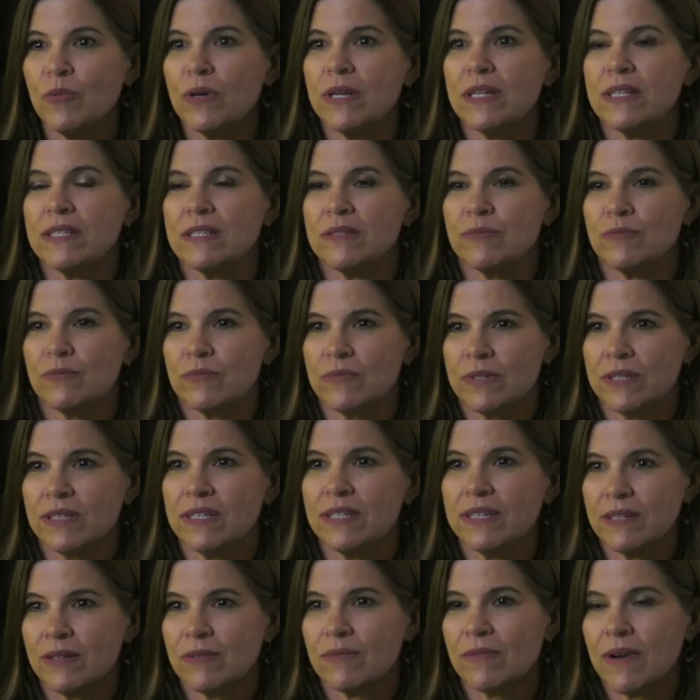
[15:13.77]
what is really
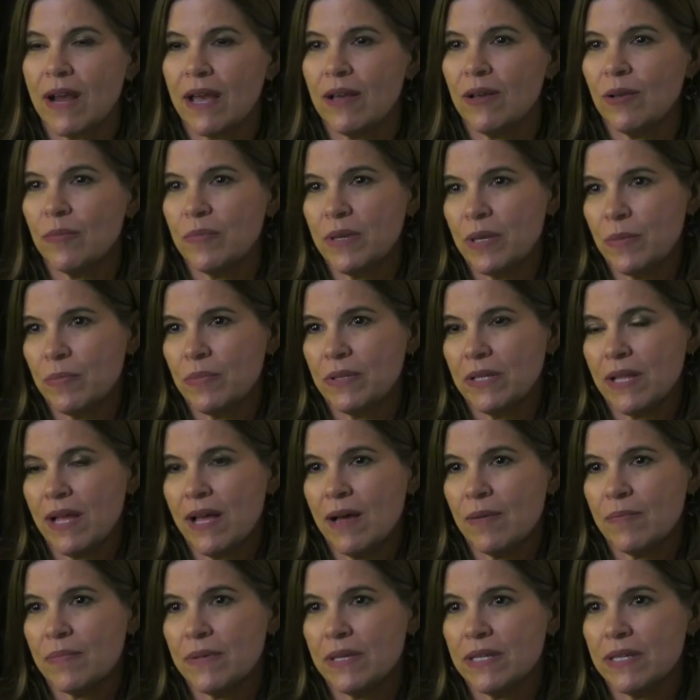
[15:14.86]
going to rile people up,